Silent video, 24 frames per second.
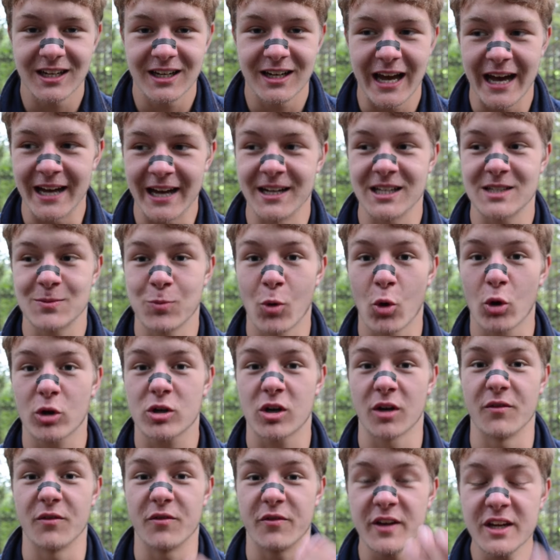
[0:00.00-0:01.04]
and it's more
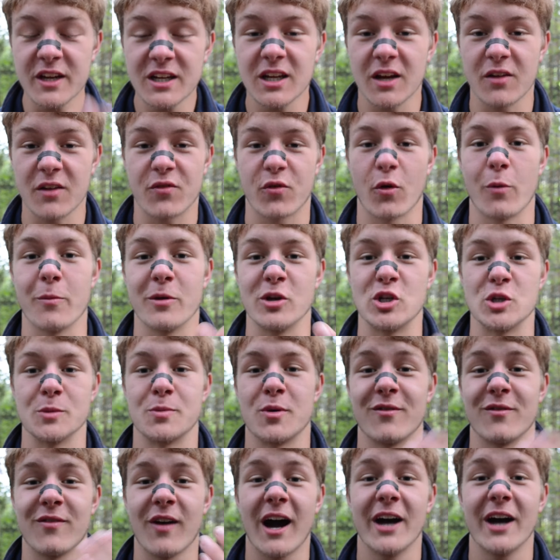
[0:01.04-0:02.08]
convenient for me to
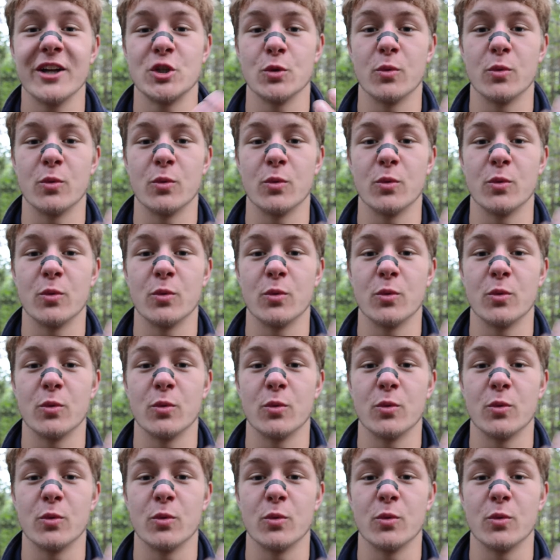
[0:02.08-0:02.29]
provide you